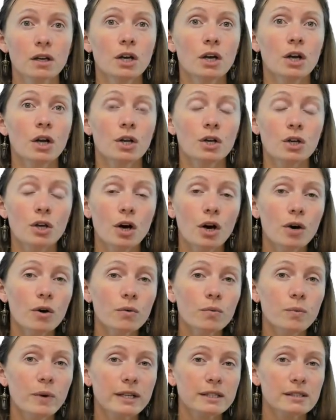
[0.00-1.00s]
Know
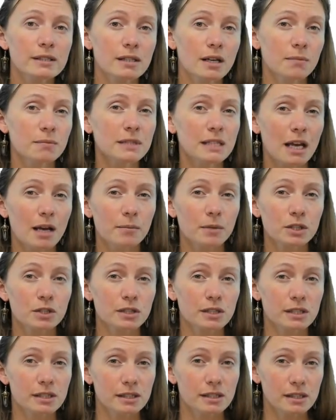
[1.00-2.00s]
when some damage
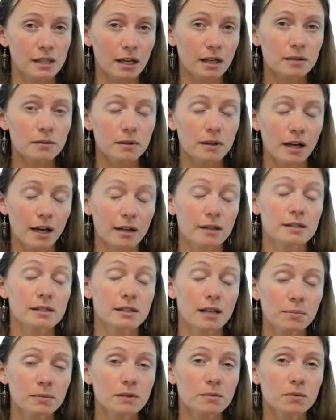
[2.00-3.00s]
is
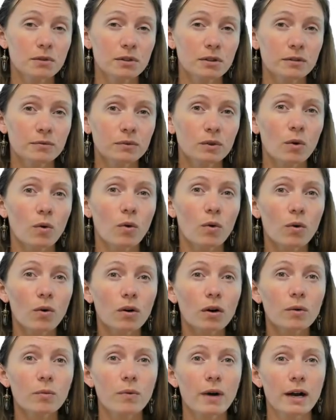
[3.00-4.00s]
acceptable
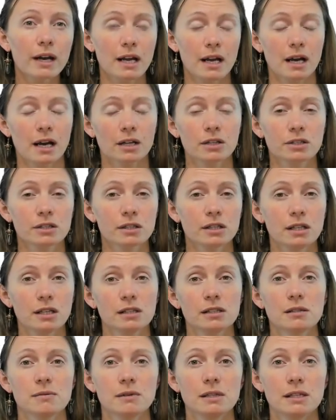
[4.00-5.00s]
or when action needs
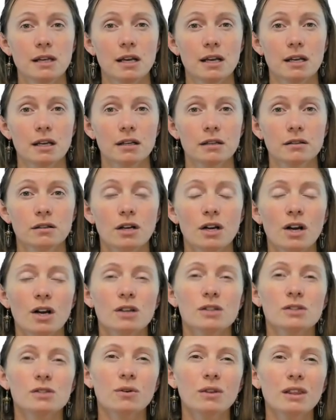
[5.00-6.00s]
to be taken.
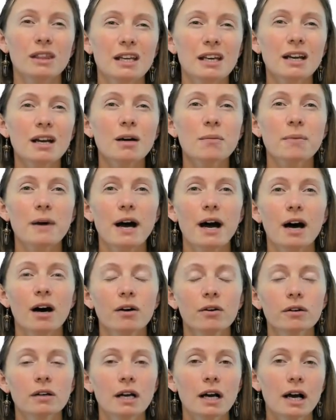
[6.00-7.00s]
So think
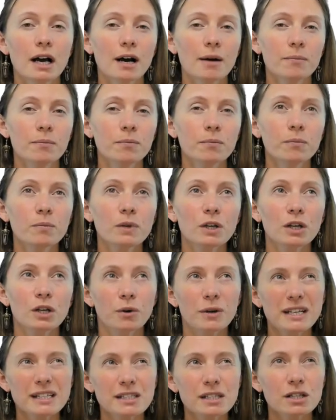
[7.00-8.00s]
about
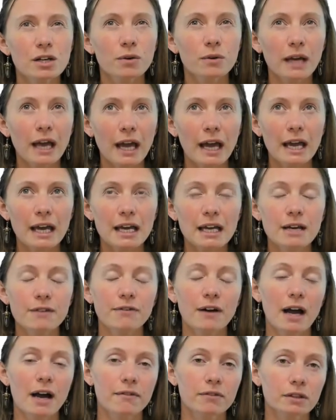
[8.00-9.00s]
is it okay if
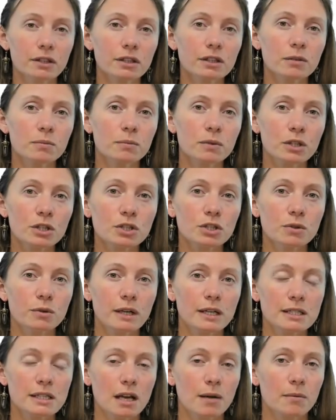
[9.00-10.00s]
I have a little bit of
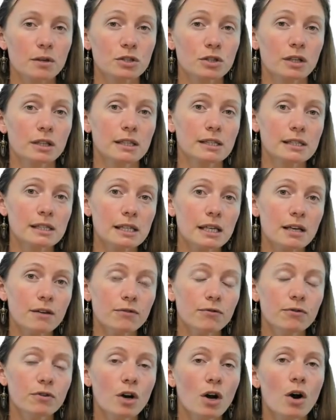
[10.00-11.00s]
chewing damage on this
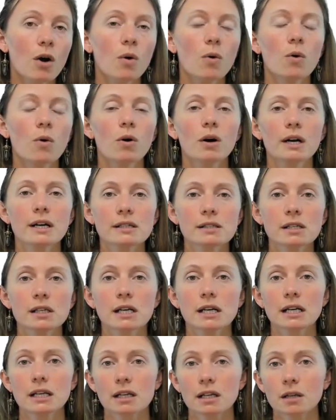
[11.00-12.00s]
leaf, or is it
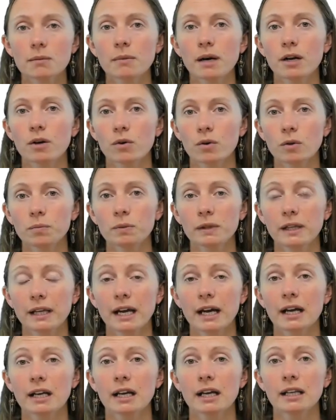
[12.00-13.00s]
going to kill my whole
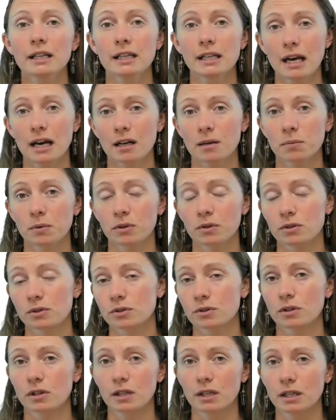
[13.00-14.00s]
plant and the caterpillars
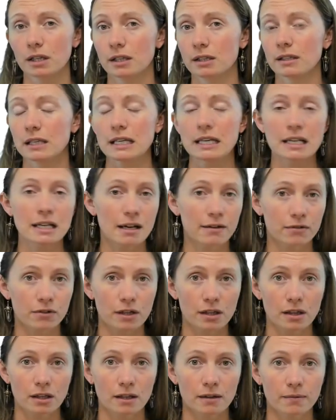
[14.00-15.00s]
are going to eat
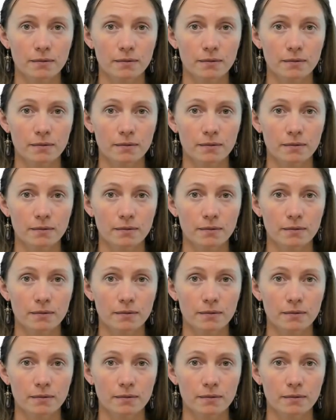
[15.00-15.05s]
everything?